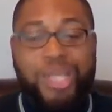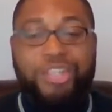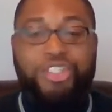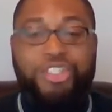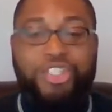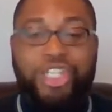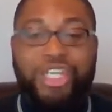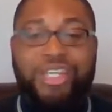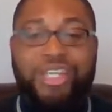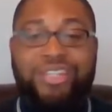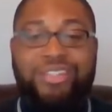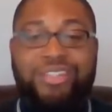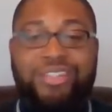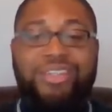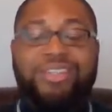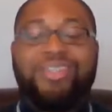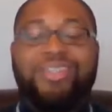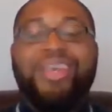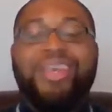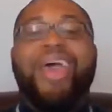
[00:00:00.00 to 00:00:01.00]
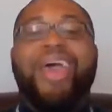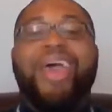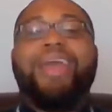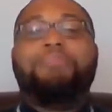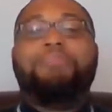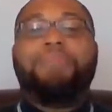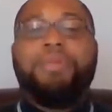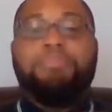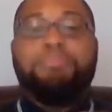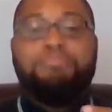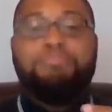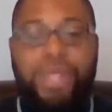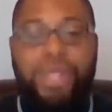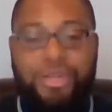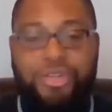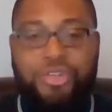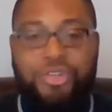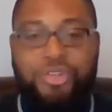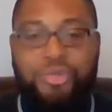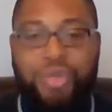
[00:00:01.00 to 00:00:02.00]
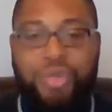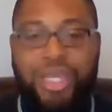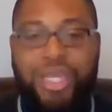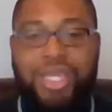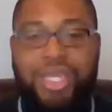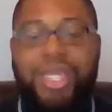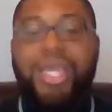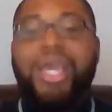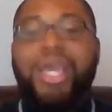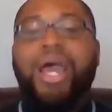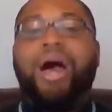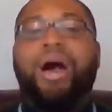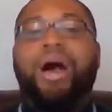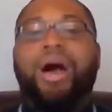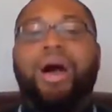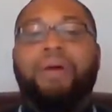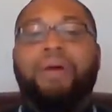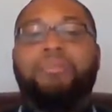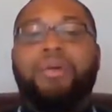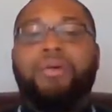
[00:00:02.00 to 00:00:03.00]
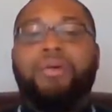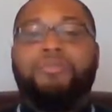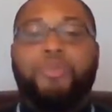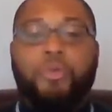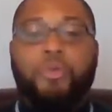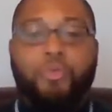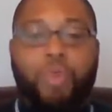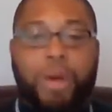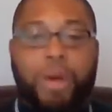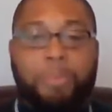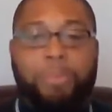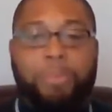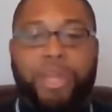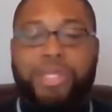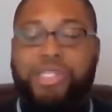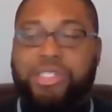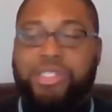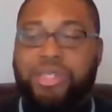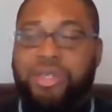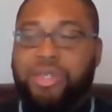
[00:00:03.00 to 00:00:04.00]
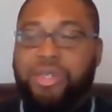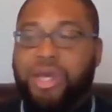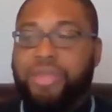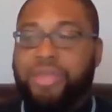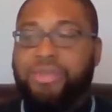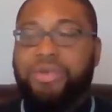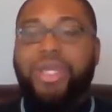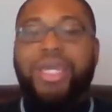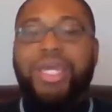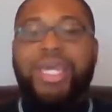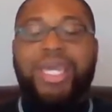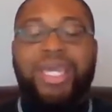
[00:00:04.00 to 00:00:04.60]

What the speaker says: Jesus had been ministering from one place to another.